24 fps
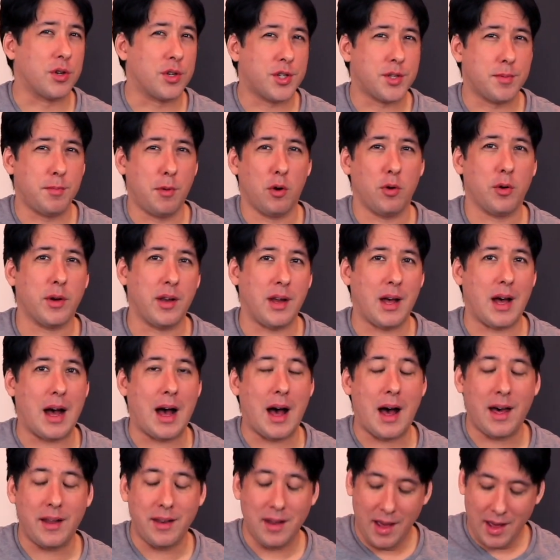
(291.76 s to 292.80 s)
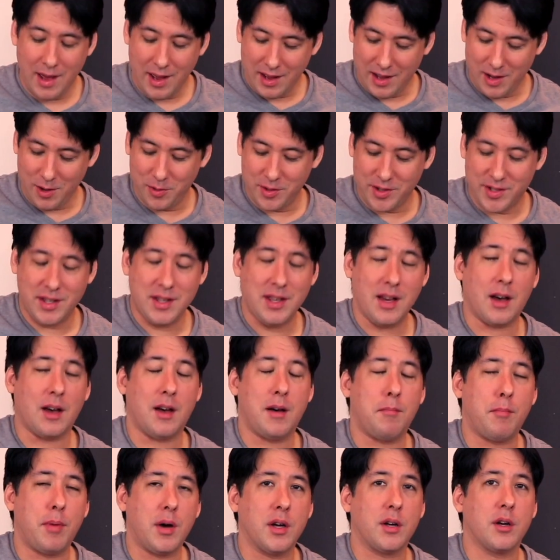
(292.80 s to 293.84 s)
smoking hot. It was the
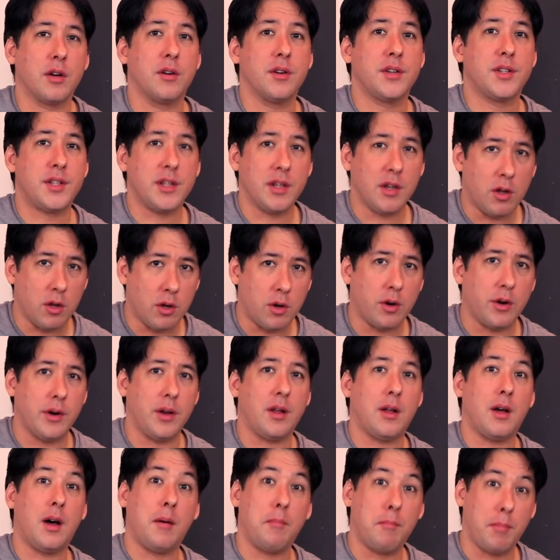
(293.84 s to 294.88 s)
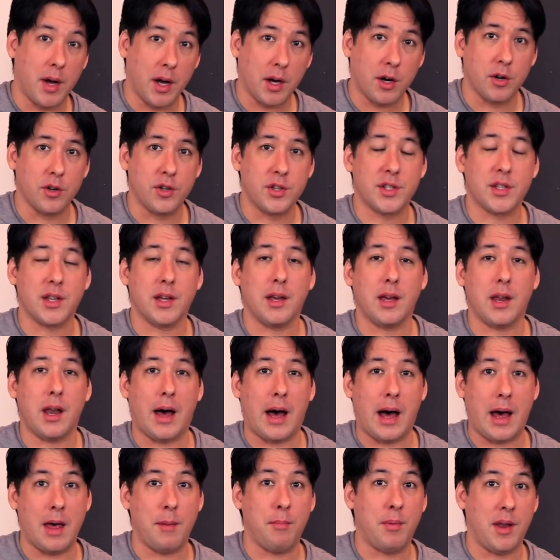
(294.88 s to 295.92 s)
humbucker, single coil humbucker, just like an
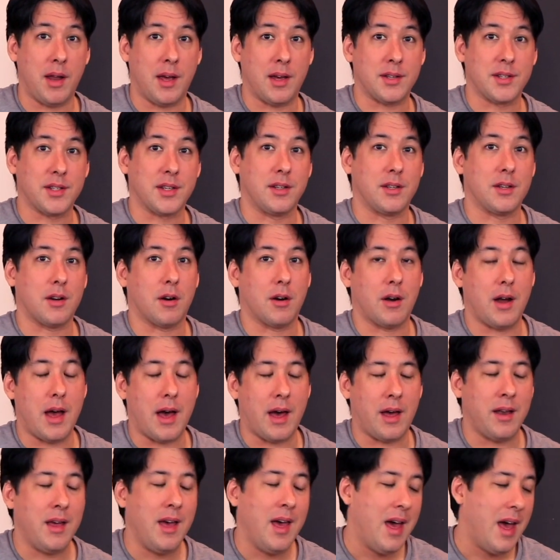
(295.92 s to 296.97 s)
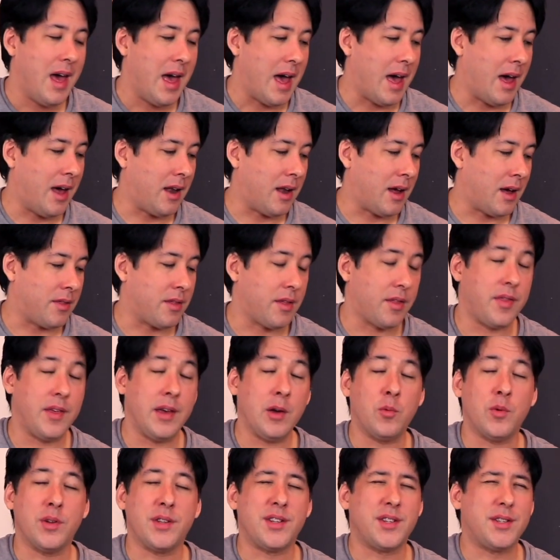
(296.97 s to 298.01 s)
Ibanez guitar had. And the
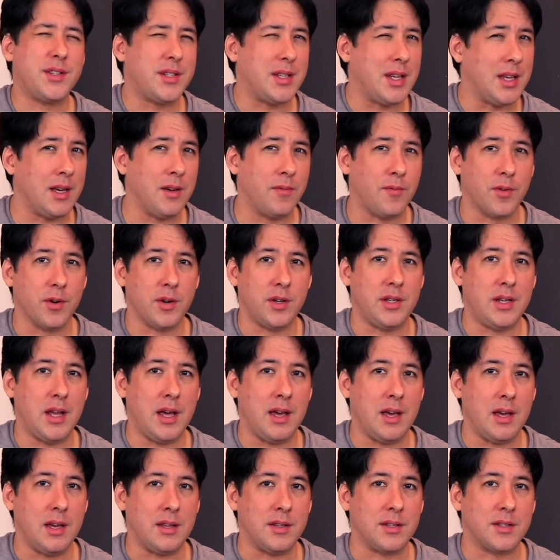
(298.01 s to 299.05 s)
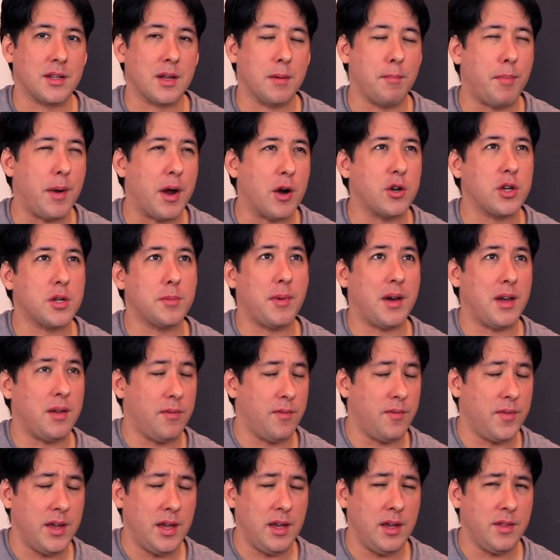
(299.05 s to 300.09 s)
thing would sing for days. Compared to my
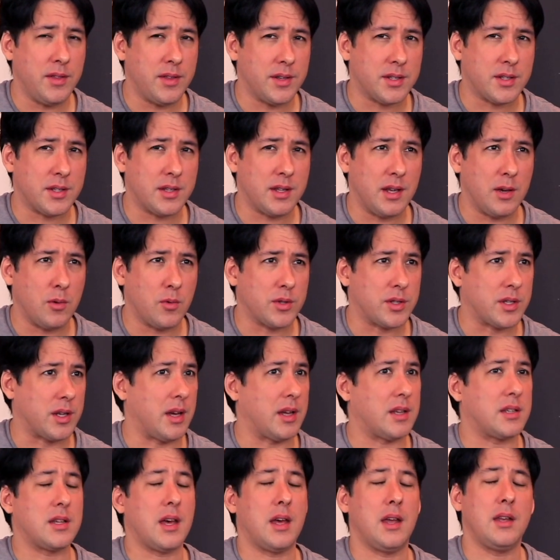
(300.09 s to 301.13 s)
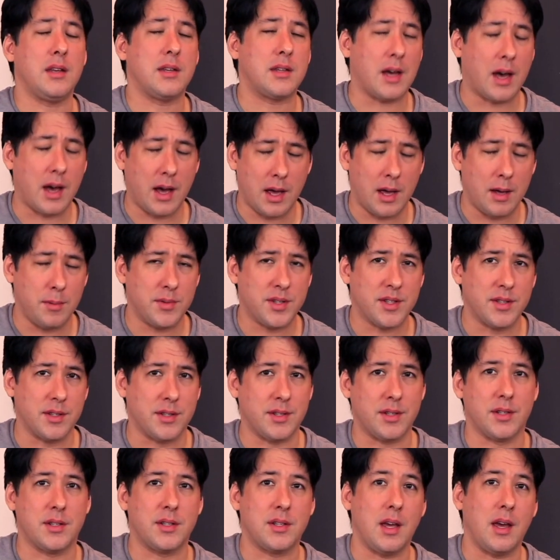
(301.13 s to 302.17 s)
V, this thing was like 10 times the
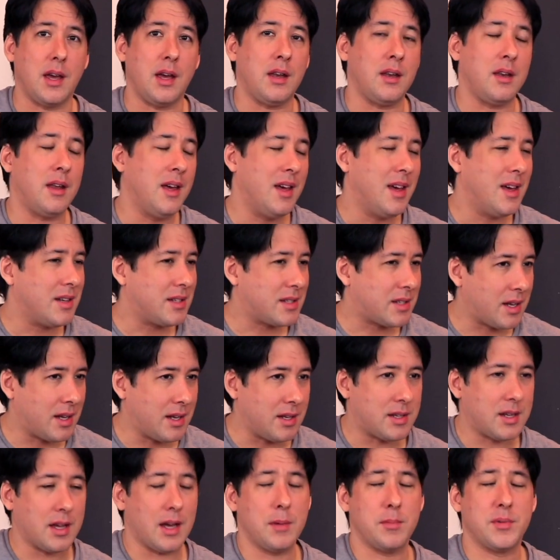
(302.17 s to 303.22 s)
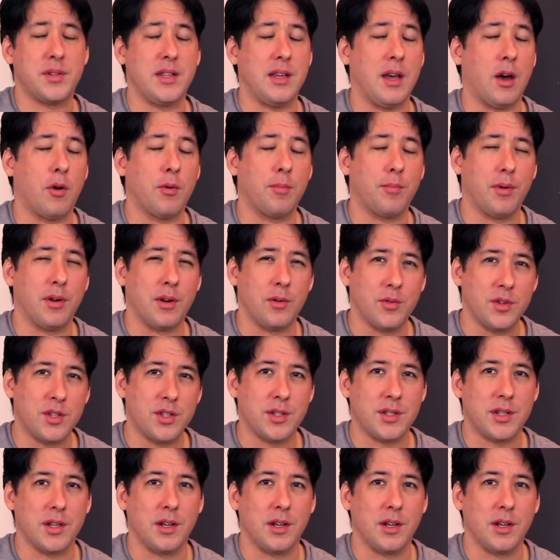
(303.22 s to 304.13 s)
sustain, 10 times the output. It was just